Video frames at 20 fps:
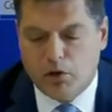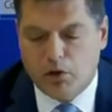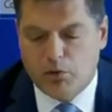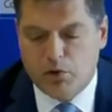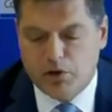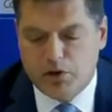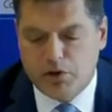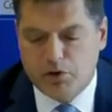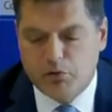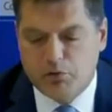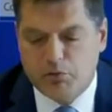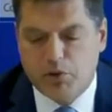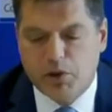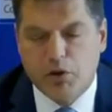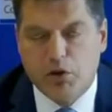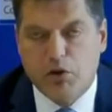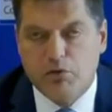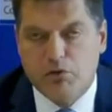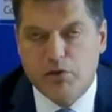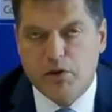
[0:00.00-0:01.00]
will soon be
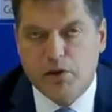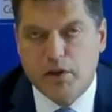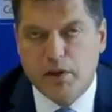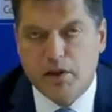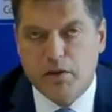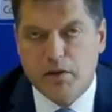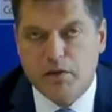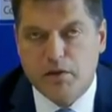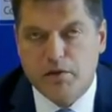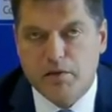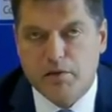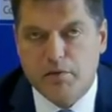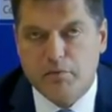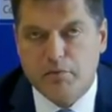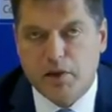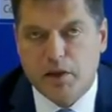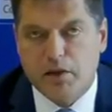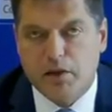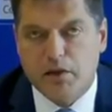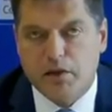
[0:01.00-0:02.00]
overlaid
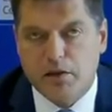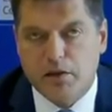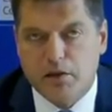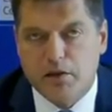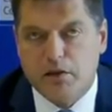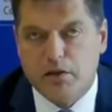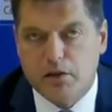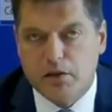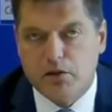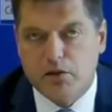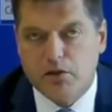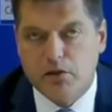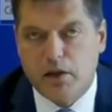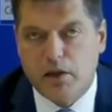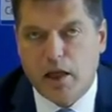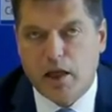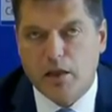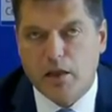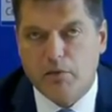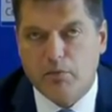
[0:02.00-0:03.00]
by an additional
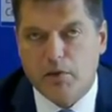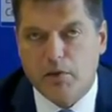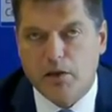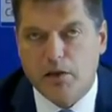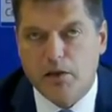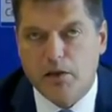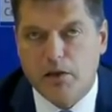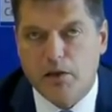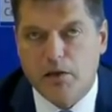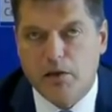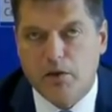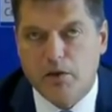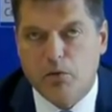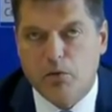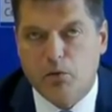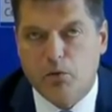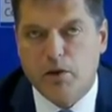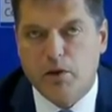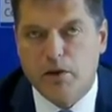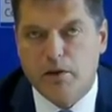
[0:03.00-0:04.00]
enemy,
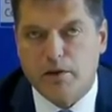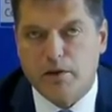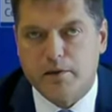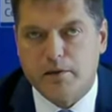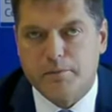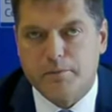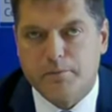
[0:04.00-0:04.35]
winter.